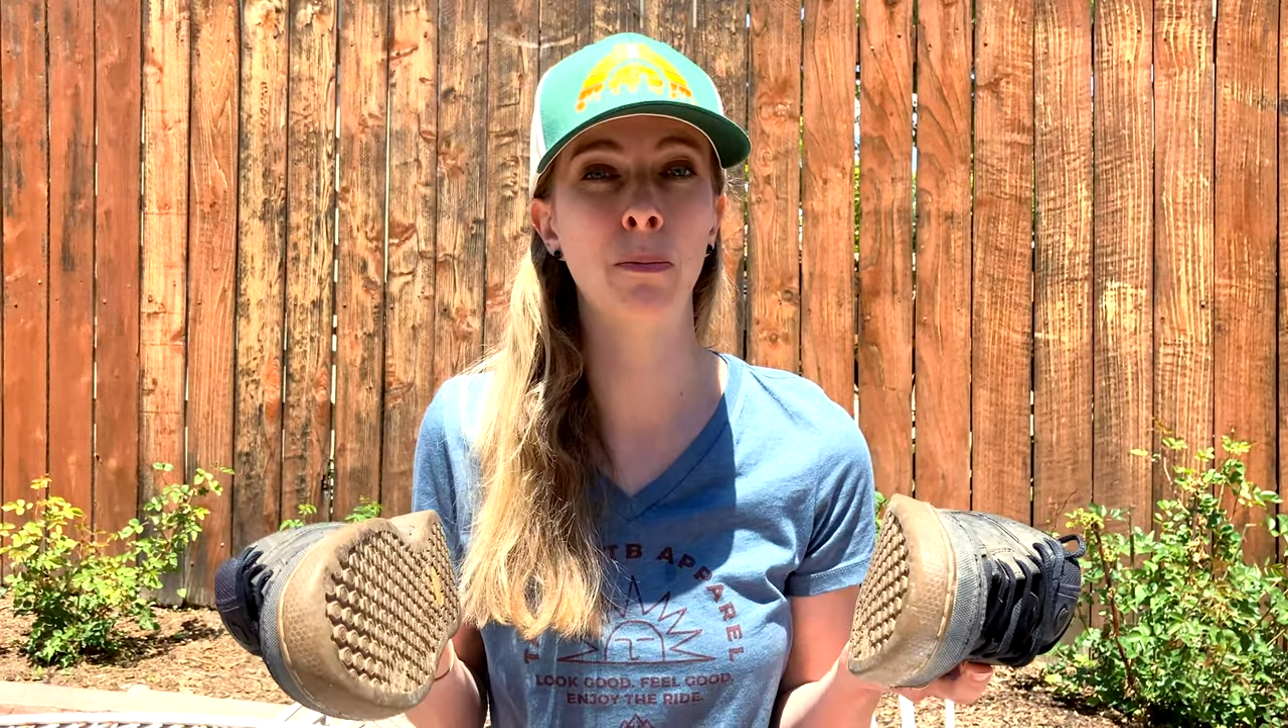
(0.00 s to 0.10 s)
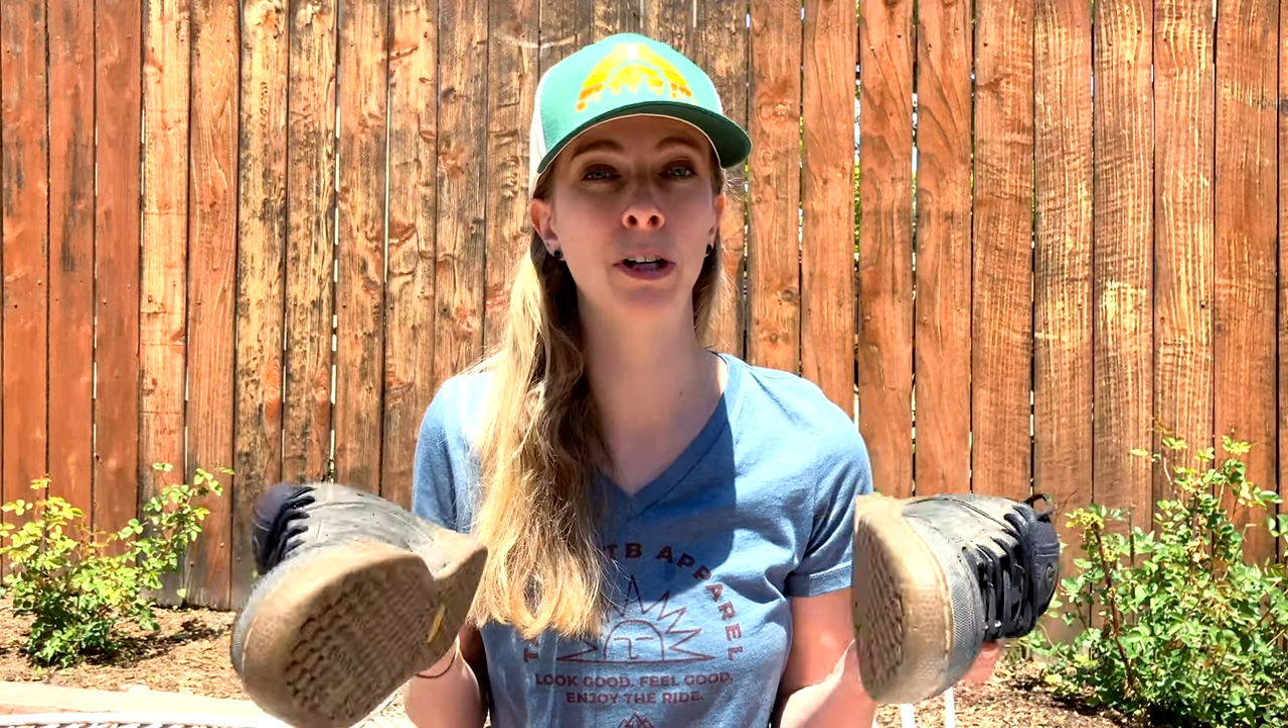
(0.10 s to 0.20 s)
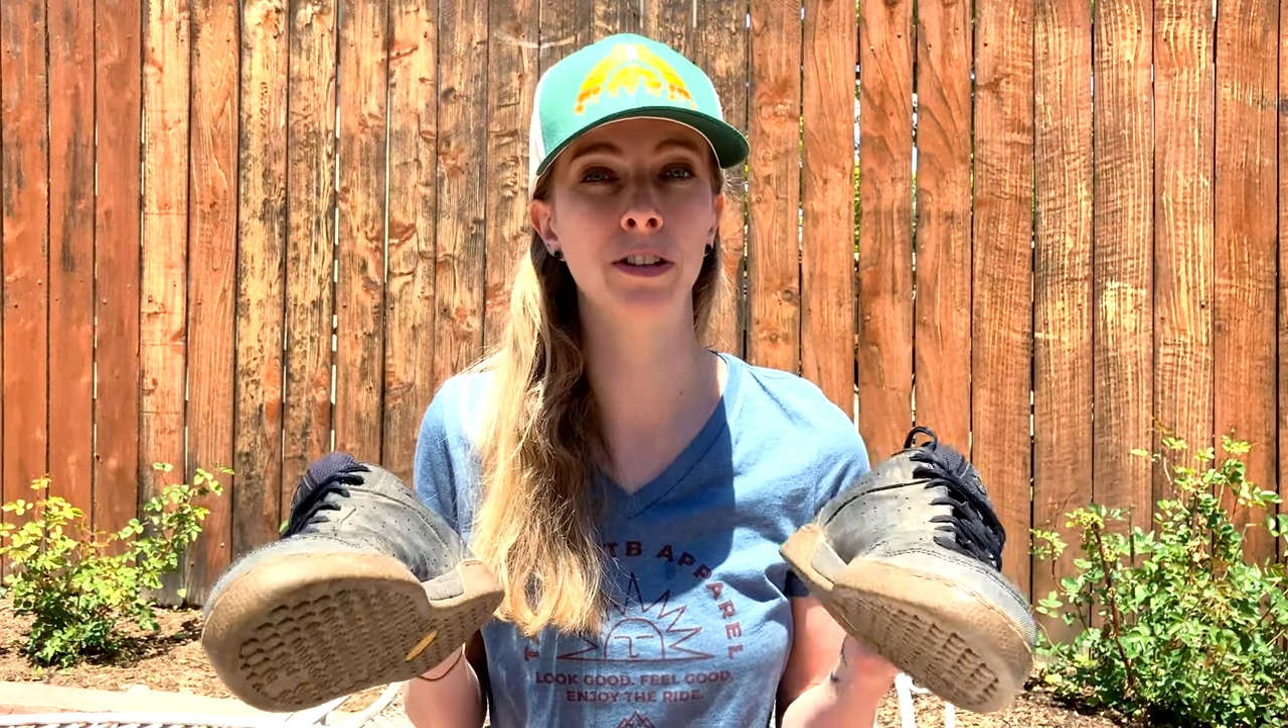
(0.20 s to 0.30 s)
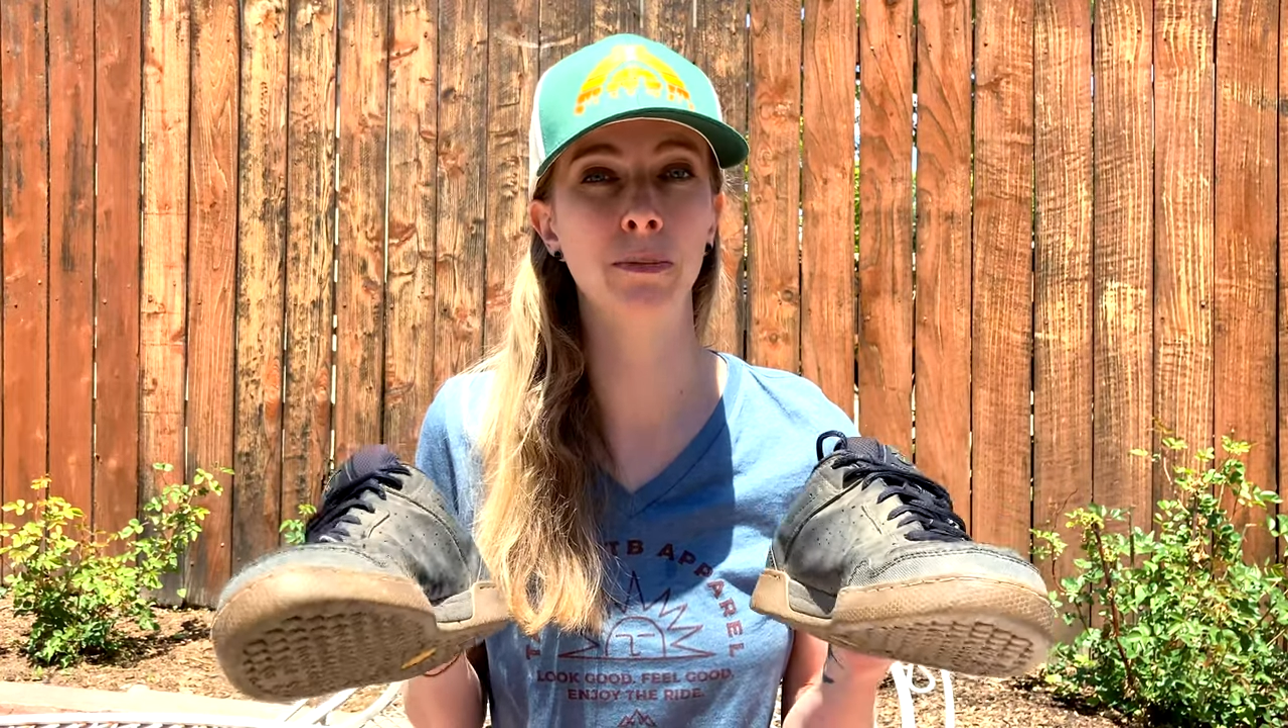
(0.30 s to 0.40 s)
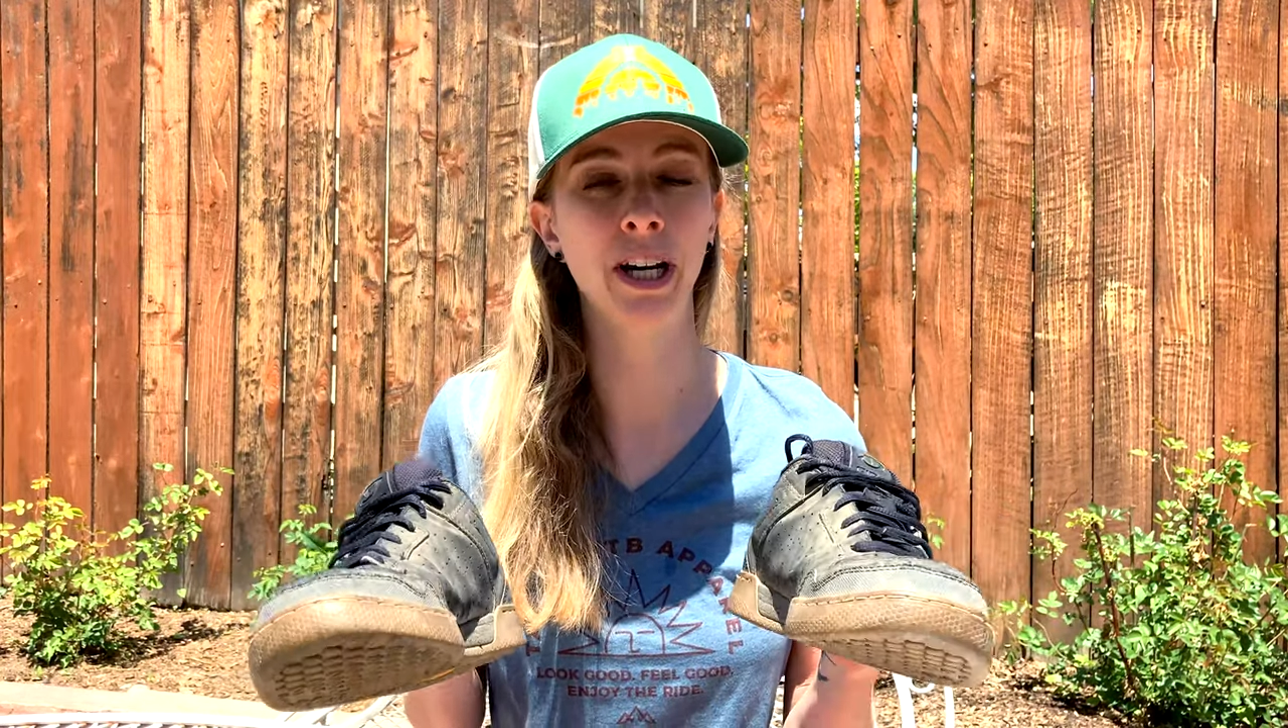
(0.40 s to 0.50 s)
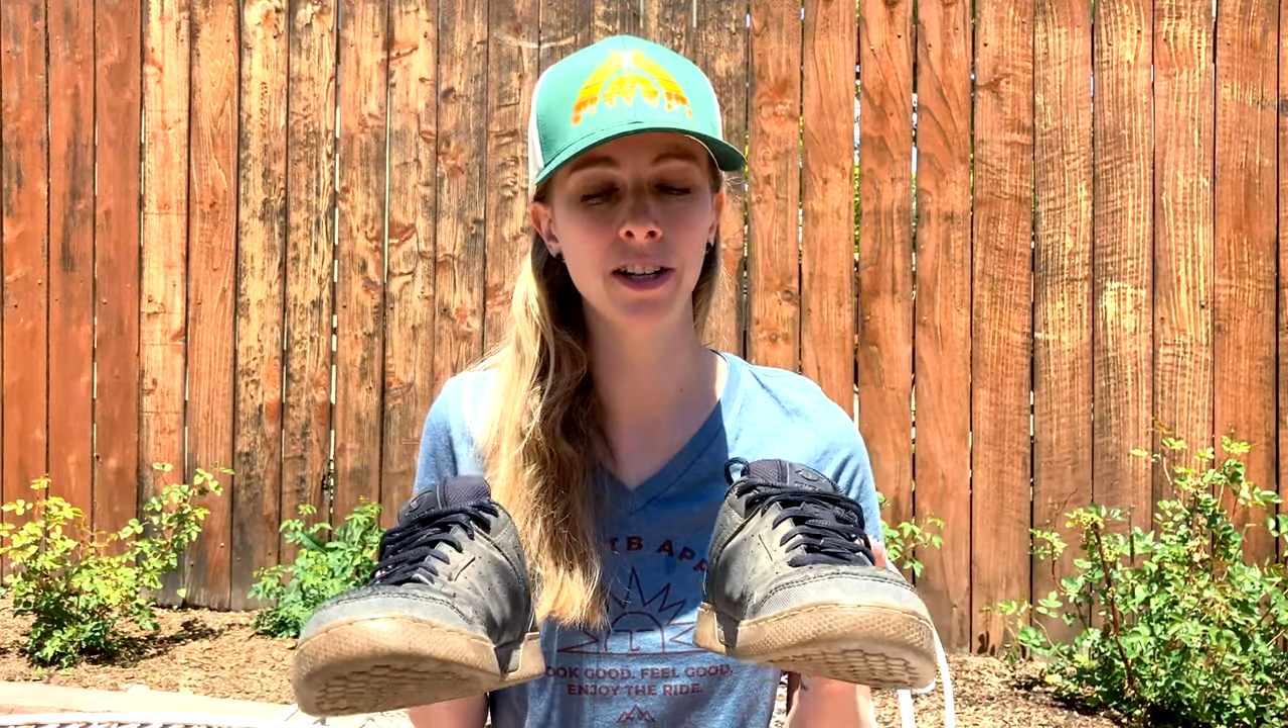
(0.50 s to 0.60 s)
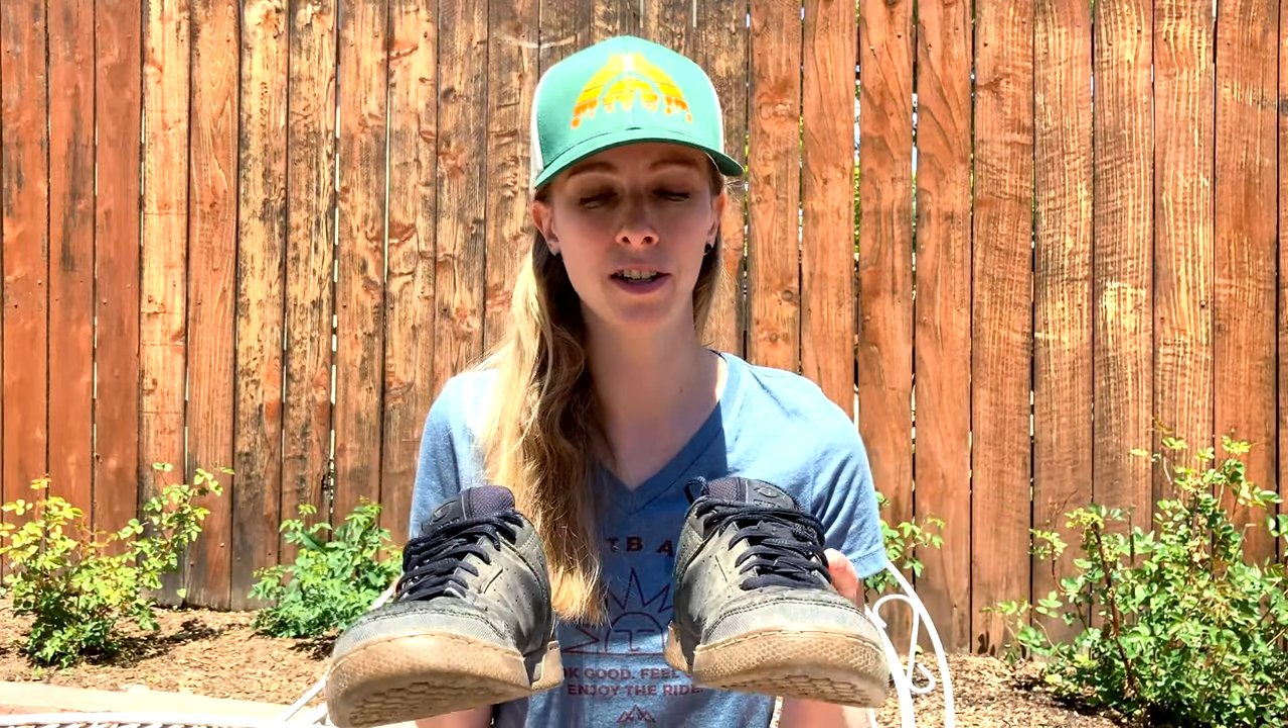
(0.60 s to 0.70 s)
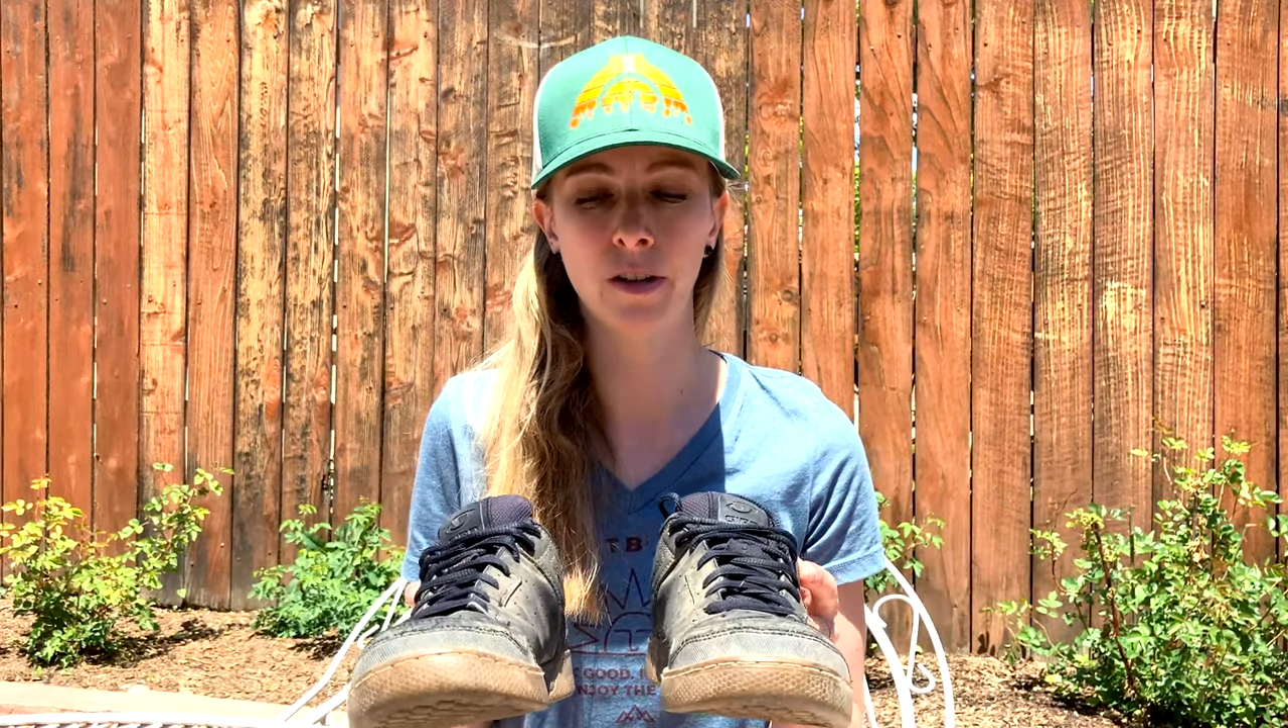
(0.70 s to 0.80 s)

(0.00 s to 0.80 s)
bought the bike,